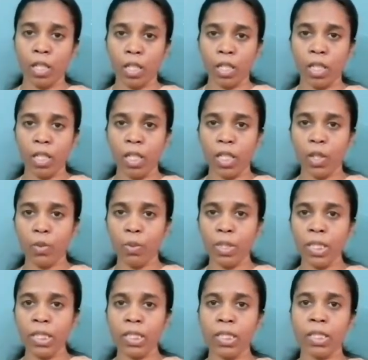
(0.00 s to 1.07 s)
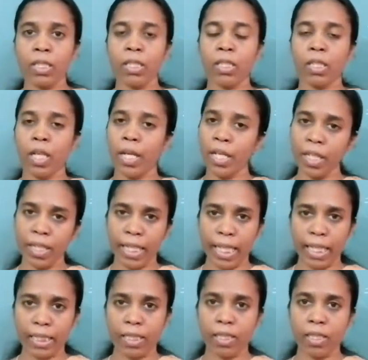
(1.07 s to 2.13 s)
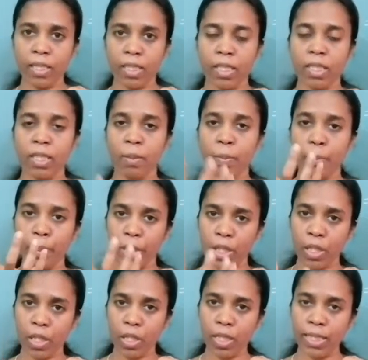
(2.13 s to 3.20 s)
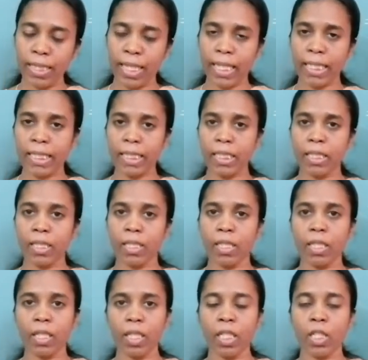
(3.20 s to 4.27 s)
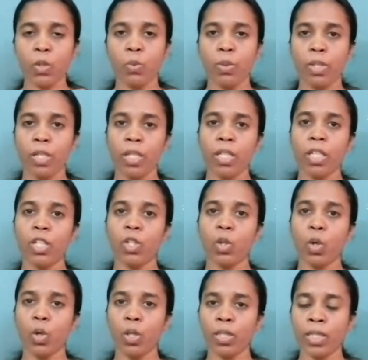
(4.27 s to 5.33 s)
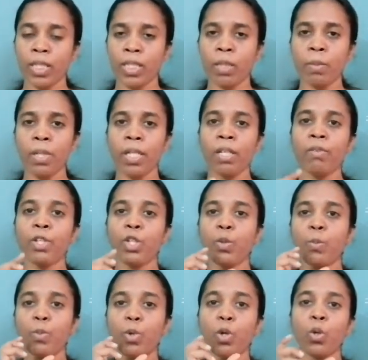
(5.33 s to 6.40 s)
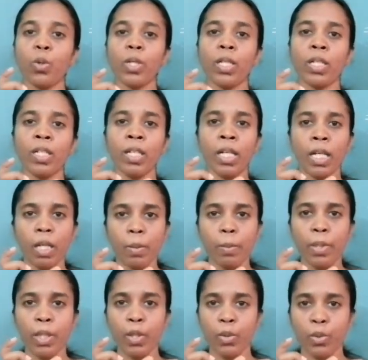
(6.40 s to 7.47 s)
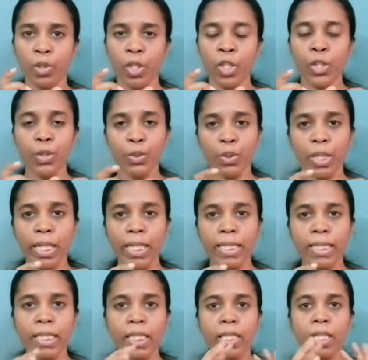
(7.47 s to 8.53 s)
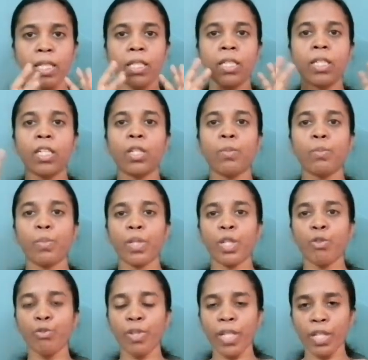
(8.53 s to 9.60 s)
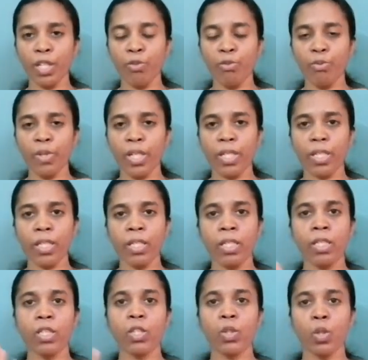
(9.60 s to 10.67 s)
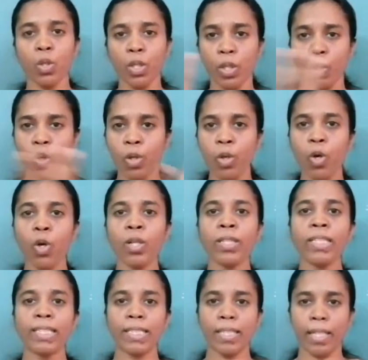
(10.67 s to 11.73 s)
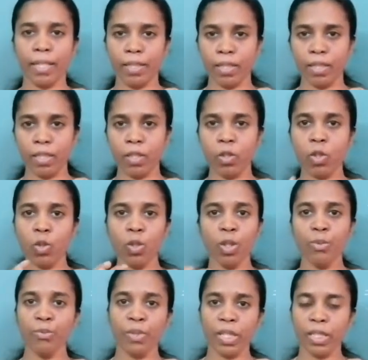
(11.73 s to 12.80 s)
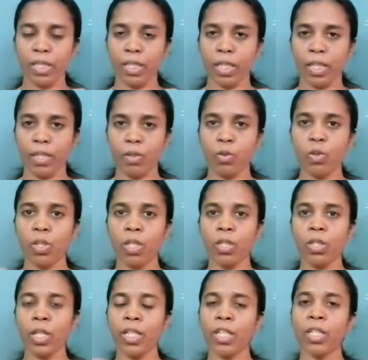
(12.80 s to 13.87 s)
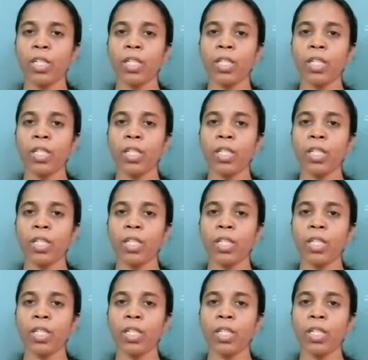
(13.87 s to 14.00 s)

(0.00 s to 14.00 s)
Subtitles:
In liquids and in gases, the pressure is exerted equally in all sides. Similarly, when you blow a balloon, you can see that it get inflated on all the sides, not only one side, okay. And